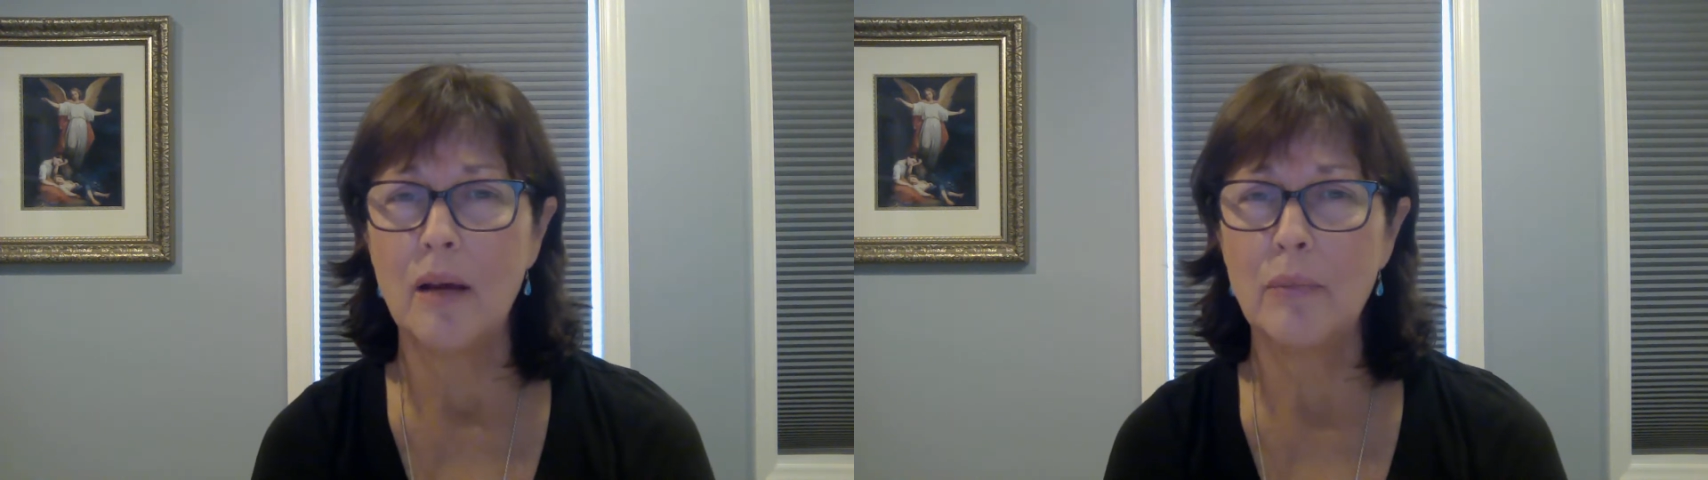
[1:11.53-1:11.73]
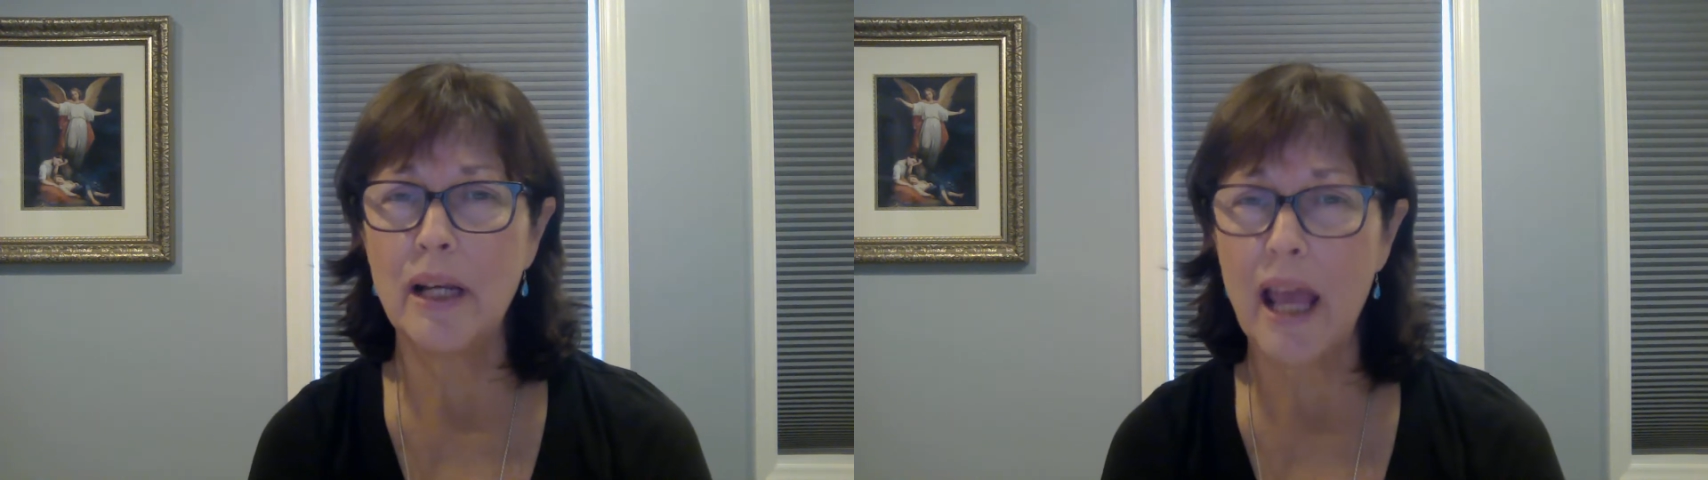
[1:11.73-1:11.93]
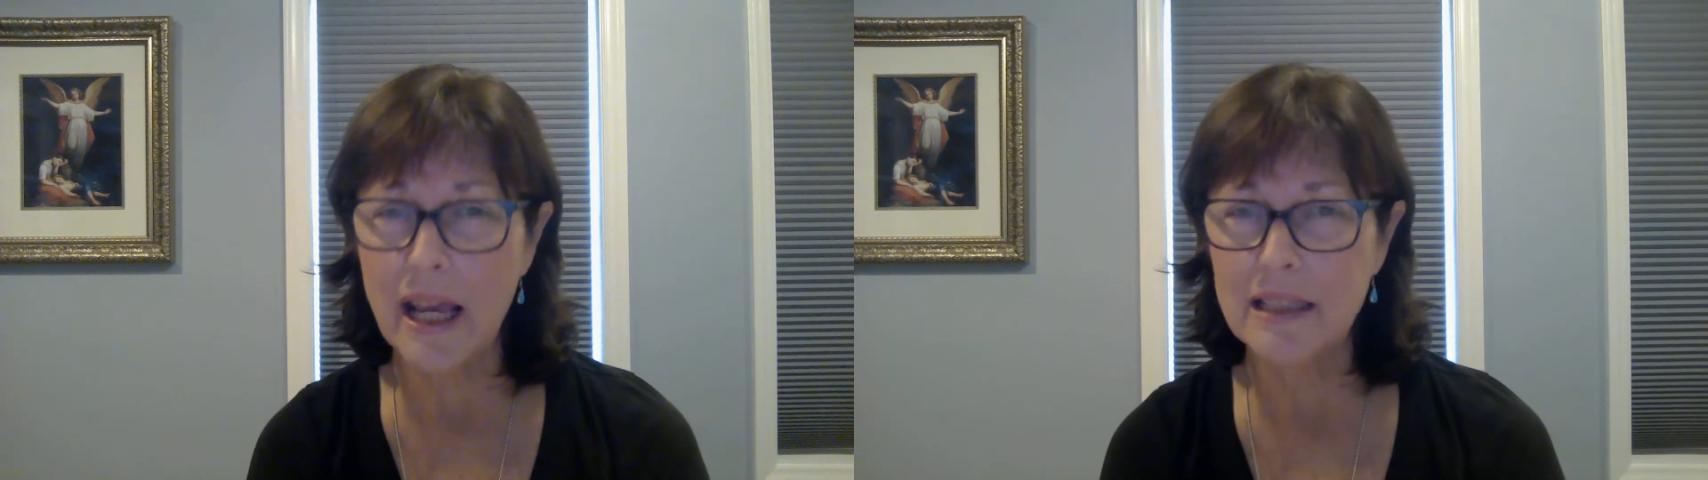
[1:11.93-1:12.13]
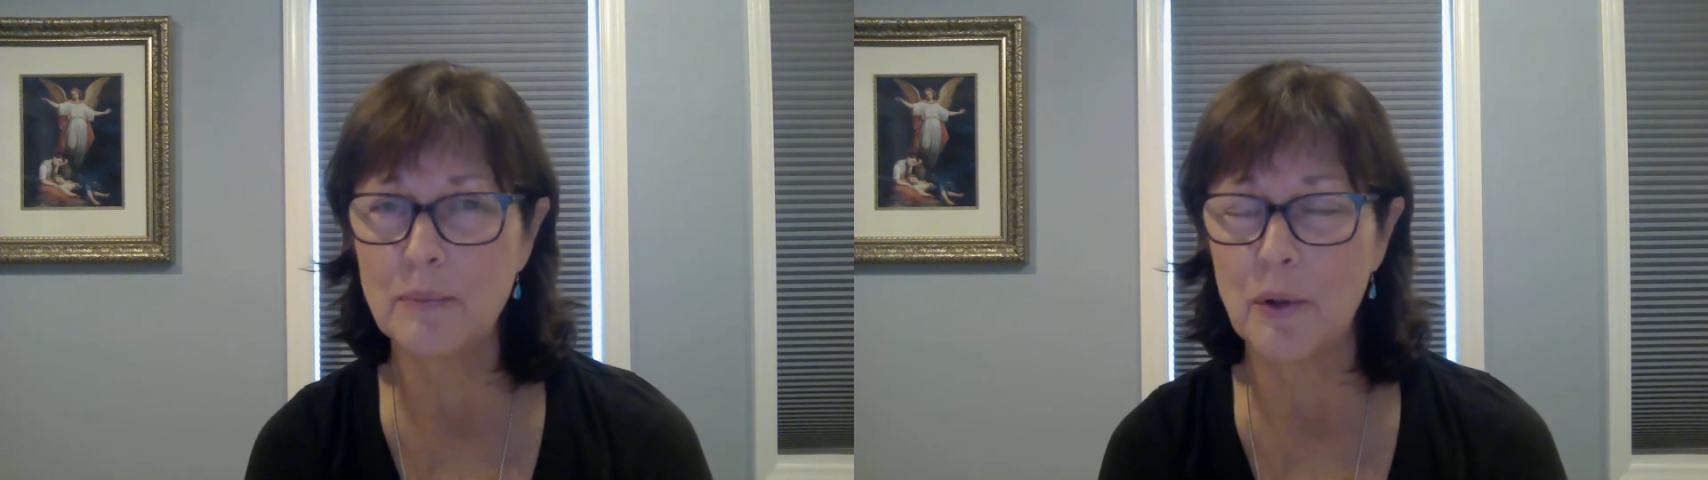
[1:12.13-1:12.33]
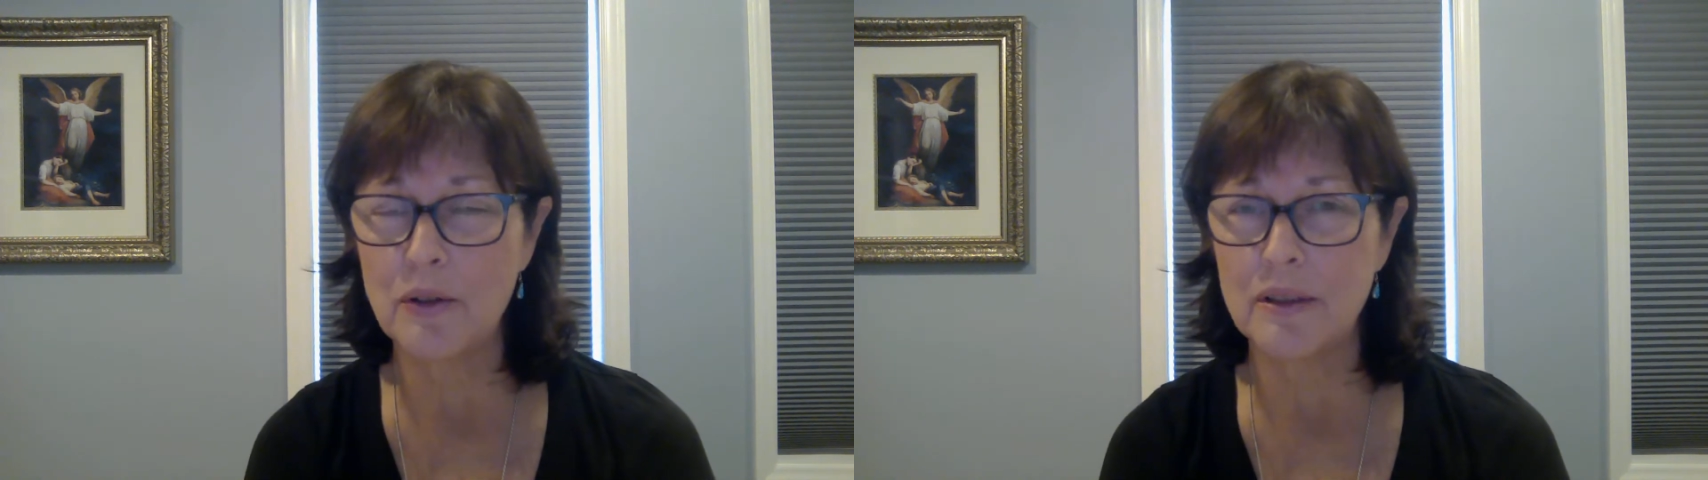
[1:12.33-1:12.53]
but
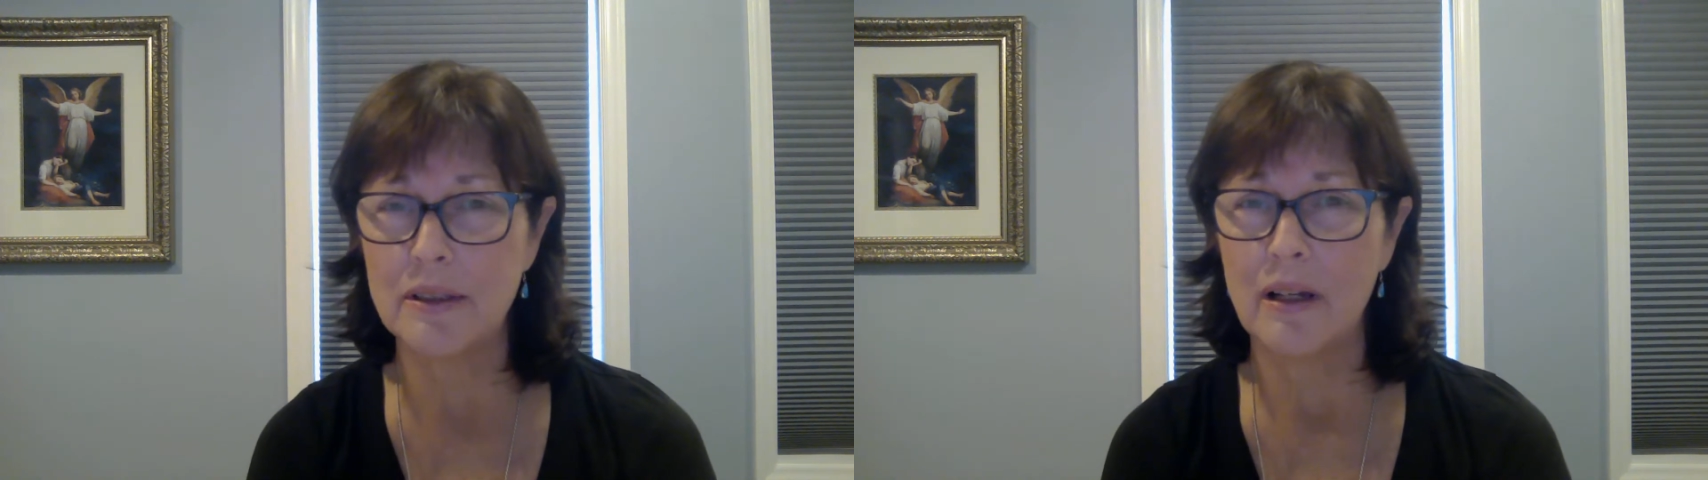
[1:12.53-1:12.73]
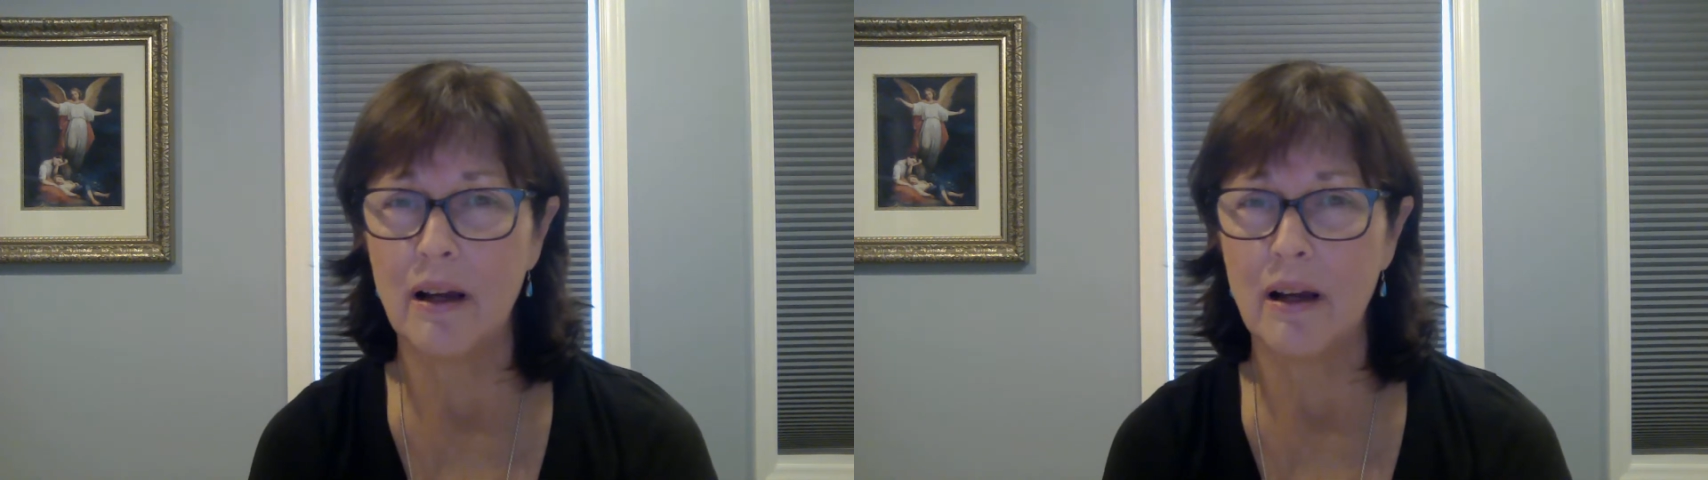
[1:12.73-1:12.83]
experts